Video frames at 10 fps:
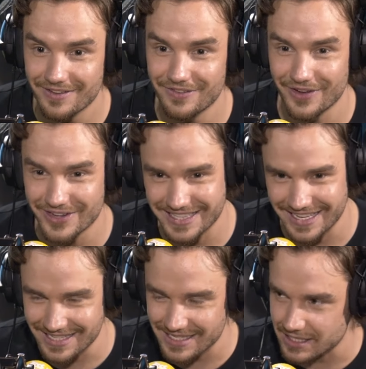First
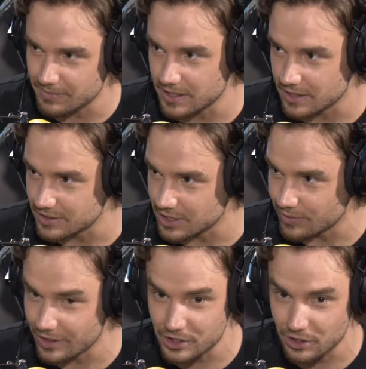thing he says, I'm thinking,
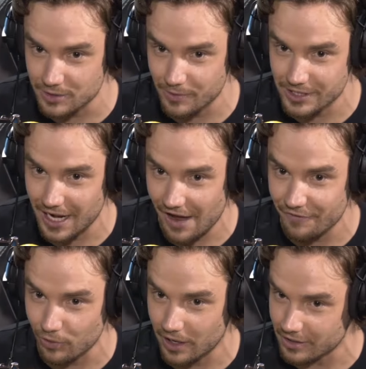"Don't," because you're not supposed to
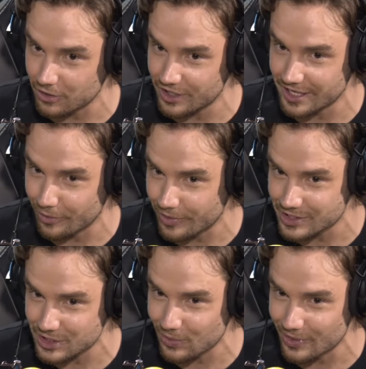laugh or like look at it or
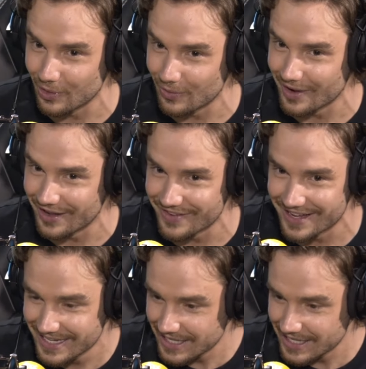insult it or whatever.